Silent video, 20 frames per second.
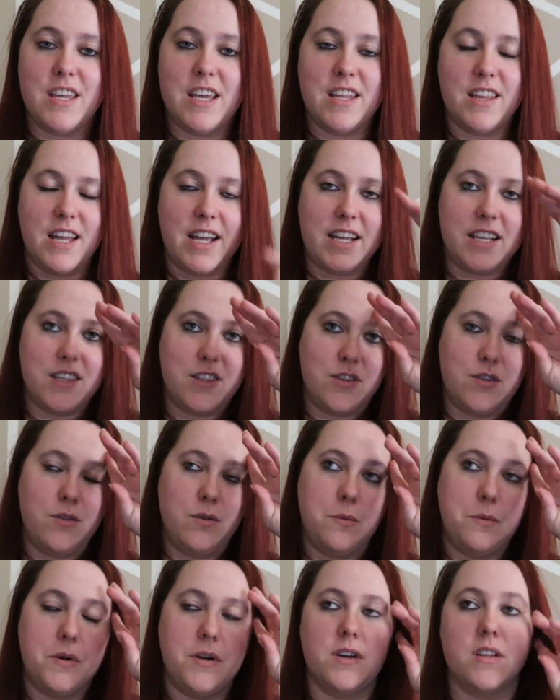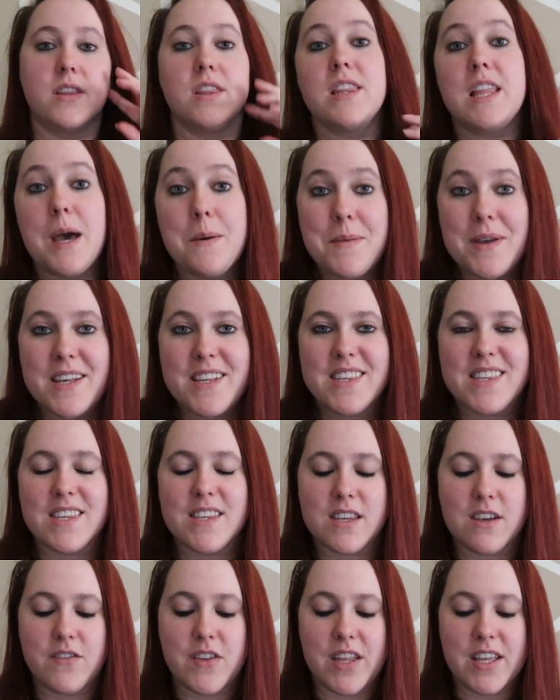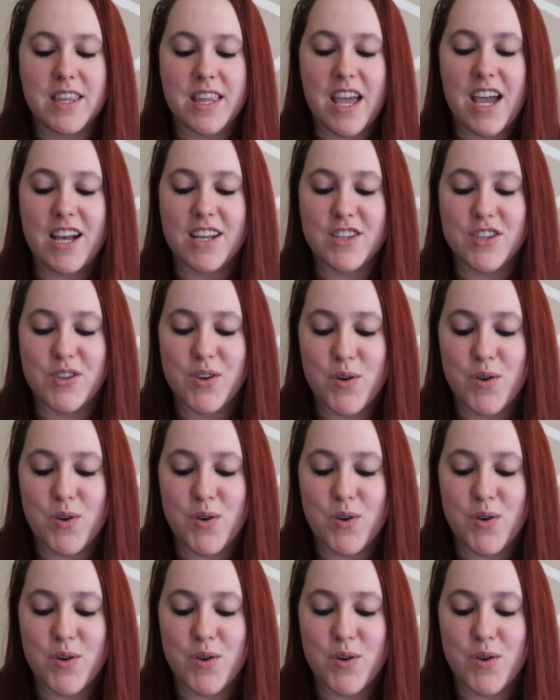They like to put lemons and stuff like that.